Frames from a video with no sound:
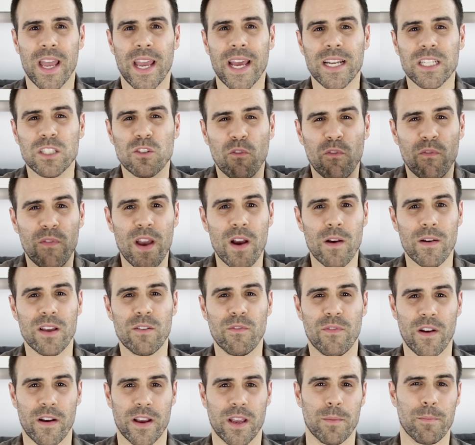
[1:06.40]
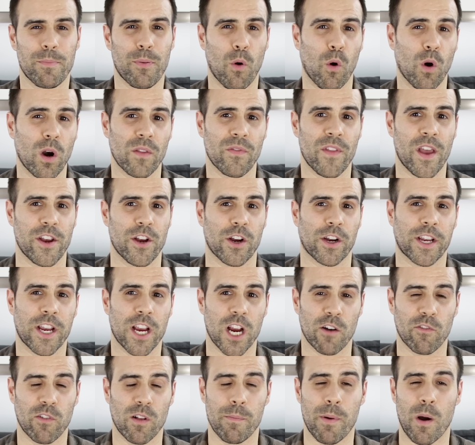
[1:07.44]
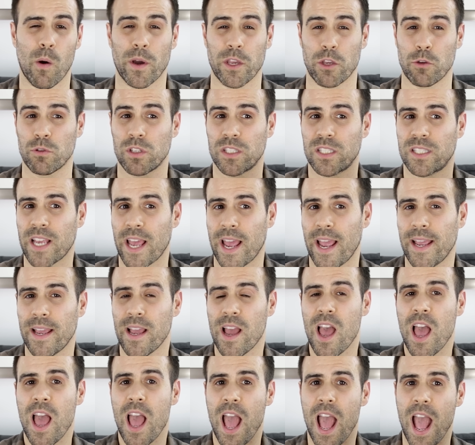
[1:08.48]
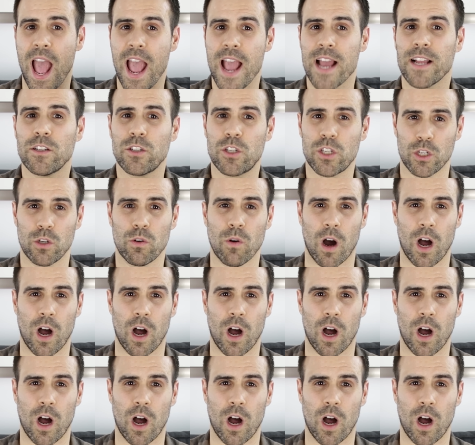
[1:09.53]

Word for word: It is very, very important that you're careful about what you say and do